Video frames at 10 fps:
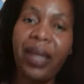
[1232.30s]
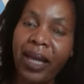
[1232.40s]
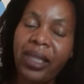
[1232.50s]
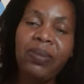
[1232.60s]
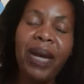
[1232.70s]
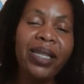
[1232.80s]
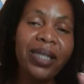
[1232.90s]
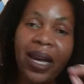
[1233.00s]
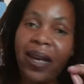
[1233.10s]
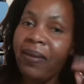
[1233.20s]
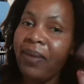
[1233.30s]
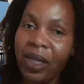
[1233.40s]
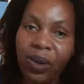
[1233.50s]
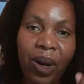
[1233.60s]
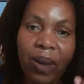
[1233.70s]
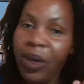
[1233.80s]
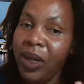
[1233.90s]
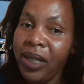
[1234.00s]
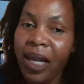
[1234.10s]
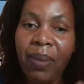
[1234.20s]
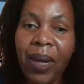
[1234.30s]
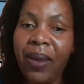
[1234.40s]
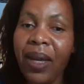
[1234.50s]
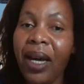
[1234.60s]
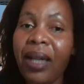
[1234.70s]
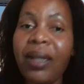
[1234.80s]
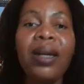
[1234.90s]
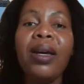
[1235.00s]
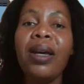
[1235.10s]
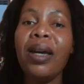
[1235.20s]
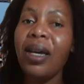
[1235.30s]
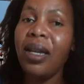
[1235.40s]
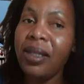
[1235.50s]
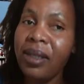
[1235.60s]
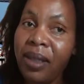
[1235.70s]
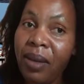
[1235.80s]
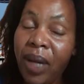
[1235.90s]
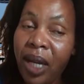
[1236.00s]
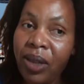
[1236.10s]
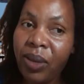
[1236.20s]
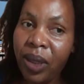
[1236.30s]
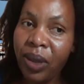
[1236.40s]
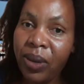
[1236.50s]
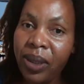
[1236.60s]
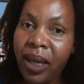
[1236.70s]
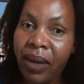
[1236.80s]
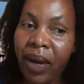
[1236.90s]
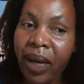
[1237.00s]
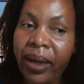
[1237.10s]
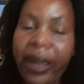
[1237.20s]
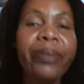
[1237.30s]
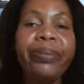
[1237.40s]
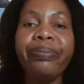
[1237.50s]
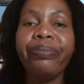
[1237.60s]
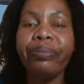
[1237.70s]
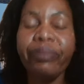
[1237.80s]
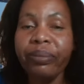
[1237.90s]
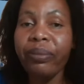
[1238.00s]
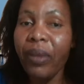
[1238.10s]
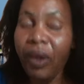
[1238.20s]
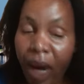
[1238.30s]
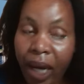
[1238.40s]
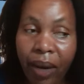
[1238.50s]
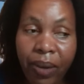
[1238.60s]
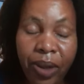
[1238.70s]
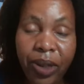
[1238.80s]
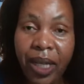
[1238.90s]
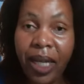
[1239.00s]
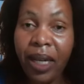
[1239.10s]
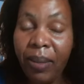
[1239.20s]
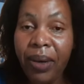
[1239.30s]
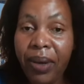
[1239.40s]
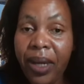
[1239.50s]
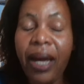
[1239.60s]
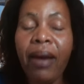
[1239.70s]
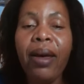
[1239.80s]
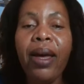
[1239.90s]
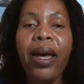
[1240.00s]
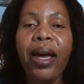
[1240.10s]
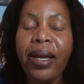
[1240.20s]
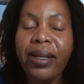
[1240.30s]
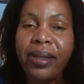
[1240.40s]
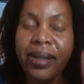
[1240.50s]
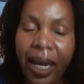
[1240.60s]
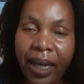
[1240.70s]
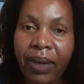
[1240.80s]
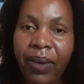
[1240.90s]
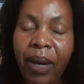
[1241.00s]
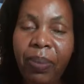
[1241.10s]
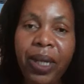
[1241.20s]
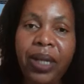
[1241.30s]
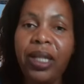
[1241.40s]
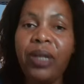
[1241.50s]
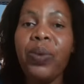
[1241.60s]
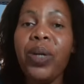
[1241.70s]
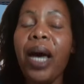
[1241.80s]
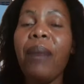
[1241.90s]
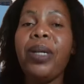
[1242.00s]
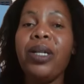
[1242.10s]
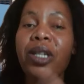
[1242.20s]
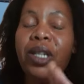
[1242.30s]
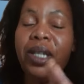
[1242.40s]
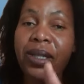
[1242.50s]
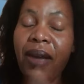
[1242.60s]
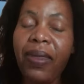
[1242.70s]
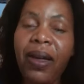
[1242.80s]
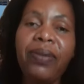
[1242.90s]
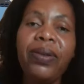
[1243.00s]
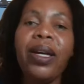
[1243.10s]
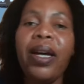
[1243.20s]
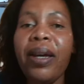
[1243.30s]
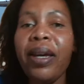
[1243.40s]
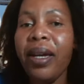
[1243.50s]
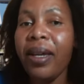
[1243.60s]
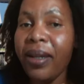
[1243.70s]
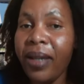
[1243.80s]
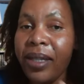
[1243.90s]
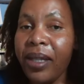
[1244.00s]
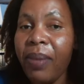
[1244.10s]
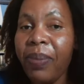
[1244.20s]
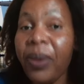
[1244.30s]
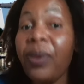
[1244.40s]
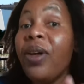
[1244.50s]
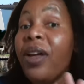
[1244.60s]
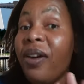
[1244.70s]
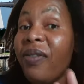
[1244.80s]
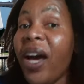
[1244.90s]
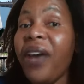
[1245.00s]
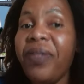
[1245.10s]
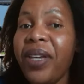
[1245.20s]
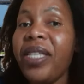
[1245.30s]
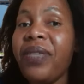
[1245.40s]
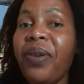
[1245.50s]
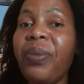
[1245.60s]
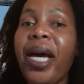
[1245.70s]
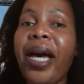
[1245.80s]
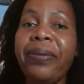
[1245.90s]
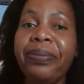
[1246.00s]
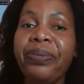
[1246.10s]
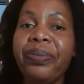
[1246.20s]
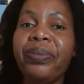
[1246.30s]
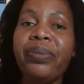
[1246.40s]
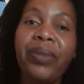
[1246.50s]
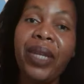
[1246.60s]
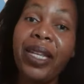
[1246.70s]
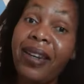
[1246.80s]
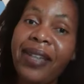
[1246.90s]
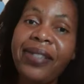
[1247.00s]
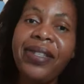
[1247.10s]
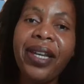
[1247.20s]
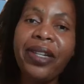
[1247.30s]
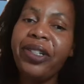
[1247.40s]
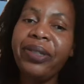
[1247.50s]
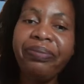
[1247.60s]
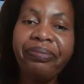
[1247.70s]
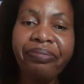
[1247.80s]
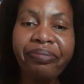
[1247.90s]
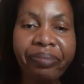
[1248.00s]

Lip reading: That's my saying. That's all I'm going to say about that. It is similar to what you're seeing right now. Right now, what you're seeing in America, exactly what I predict would happen in South Africa in the next 5 years from now, in the next election.